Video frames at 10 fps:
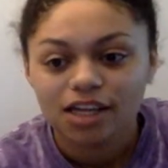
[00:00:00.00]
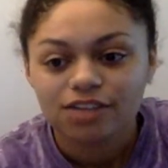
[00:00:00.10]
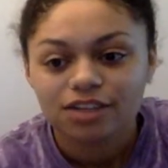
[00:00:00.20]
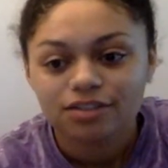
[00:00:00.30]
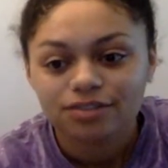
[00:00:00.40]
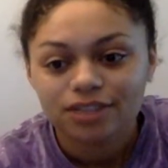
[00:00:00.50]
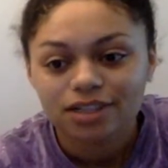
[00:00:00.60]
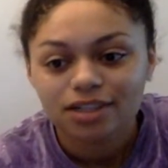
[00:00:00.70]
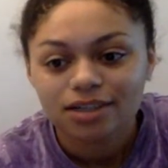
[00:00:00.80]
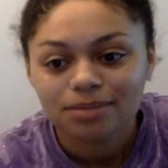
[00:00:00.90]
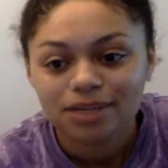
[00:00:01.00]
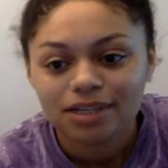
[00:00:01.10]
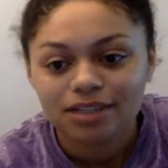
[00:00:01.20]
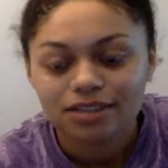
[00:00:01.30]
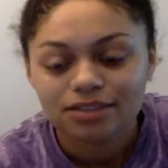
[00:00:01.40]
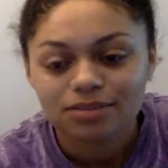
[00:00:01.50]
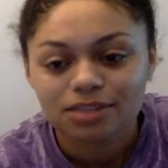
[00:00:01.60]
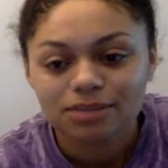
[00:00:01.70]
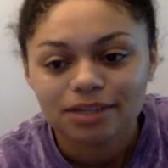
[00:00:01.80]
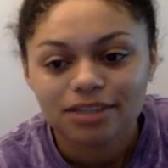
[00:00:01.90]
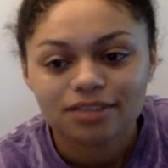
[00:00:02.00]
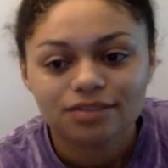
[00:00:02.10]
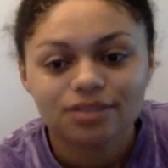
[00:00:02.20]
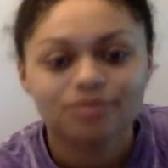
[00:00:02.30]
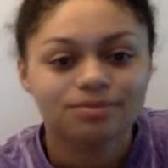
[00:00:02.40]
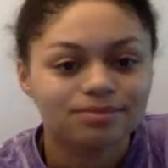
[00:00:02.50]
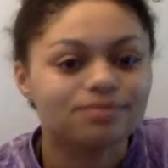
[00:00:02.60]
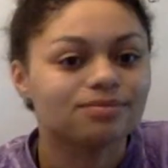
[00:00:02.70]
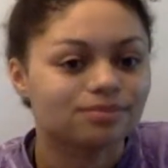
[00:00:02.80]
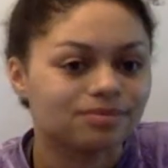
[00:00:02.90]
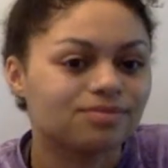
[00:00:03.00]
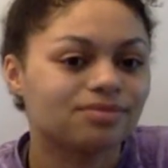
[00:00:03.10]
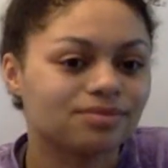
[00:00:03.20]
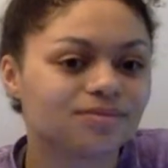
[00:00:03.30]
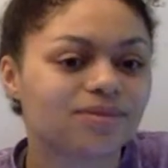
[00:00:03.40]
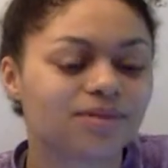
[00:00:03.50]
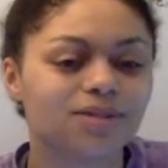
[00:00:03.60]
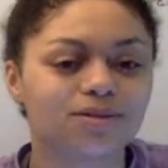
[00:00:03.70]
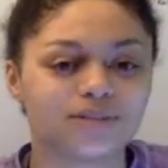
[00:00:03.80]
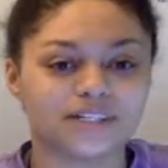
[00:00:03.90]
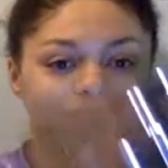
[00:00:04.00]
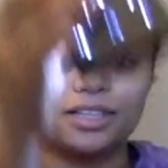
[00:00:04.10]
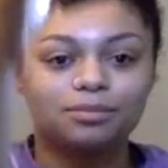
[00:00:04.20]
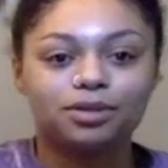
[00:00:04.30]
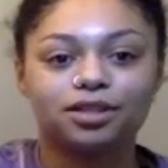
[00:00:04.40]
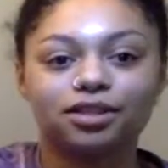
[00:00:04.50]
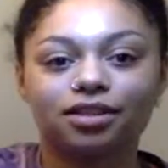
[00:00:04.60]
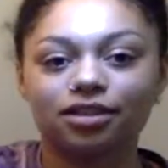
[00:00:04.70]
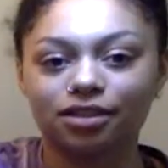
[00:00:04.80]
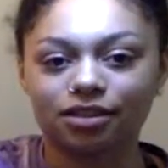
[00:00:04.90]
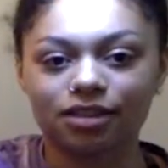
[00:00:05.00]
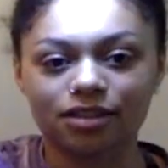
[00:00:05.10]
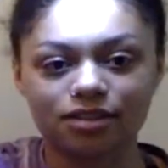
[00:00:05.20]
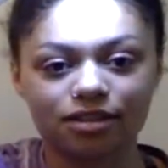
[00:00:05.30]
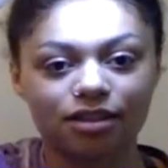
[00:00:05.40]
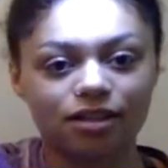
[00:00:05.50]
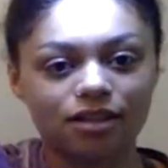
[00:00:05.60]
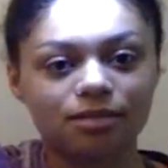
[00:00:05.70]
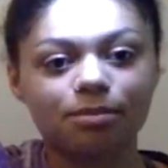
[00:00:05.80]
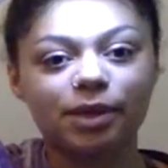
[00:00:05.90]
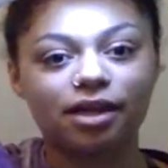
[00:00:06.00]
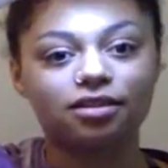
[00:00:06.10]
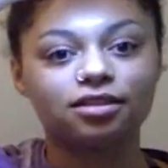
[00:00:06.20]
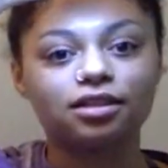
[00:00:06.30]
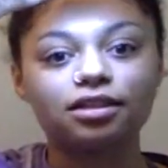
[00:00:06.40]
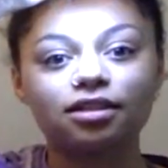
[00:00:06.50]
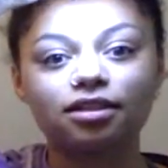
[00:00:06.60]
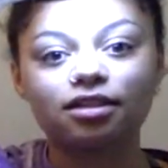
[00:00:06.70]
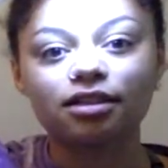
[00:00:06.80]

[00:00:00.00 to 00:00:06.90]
Great for painting different perspectives. It'd be cool. I could, like, put it here and, like, paint a